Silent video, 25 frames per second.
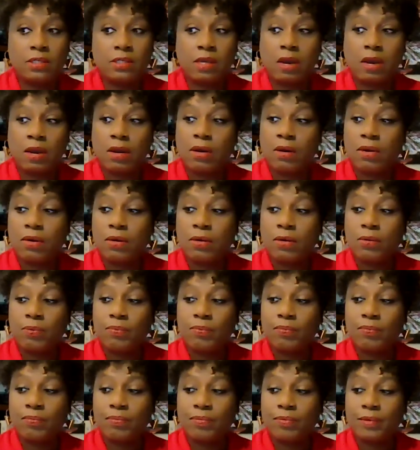And
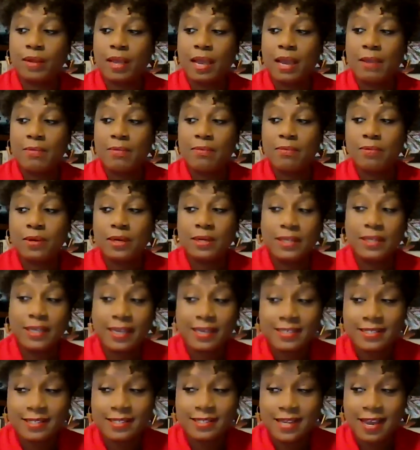so I'm
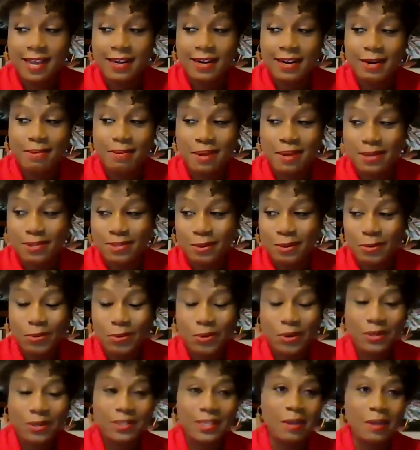really excited about
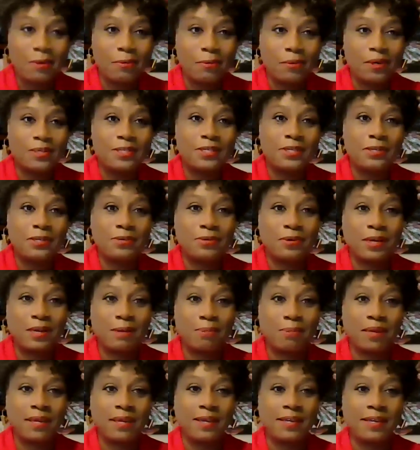the work that we're
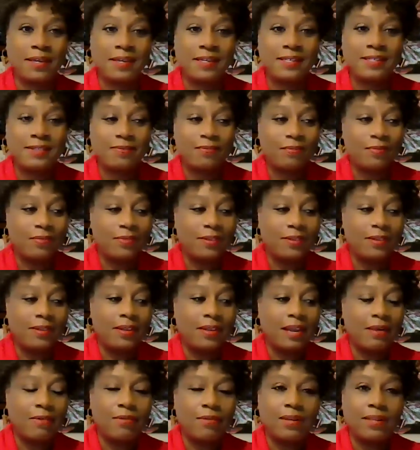doing because
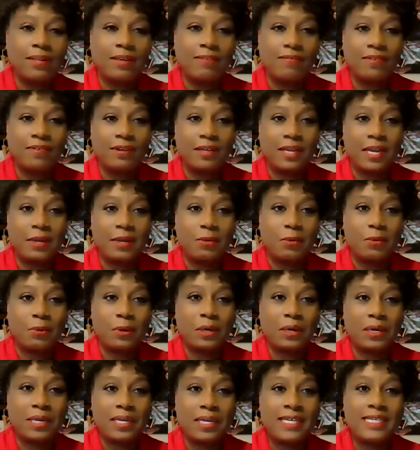I really feel
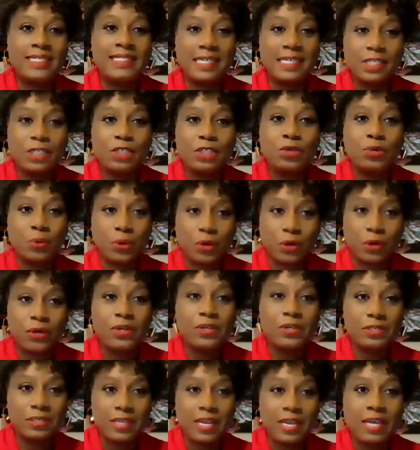like we're essential
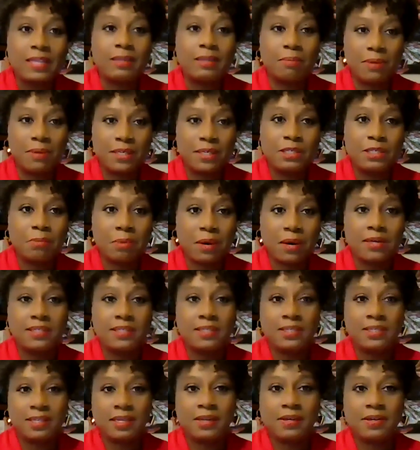workers at the Bishop
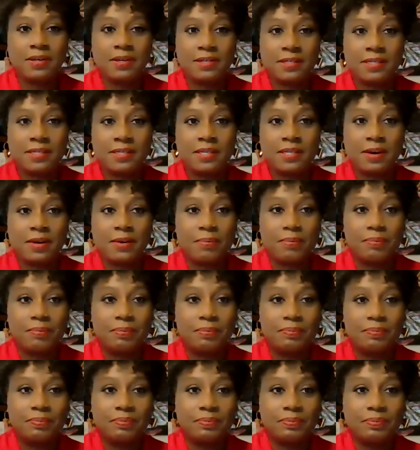Arts Theater Center.
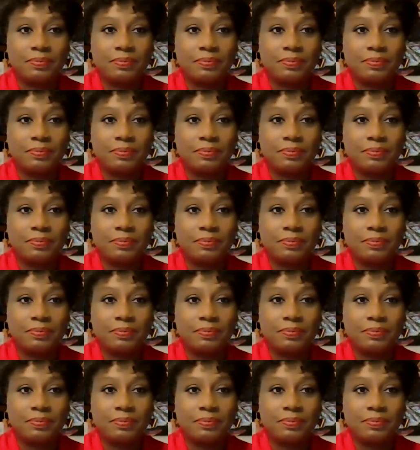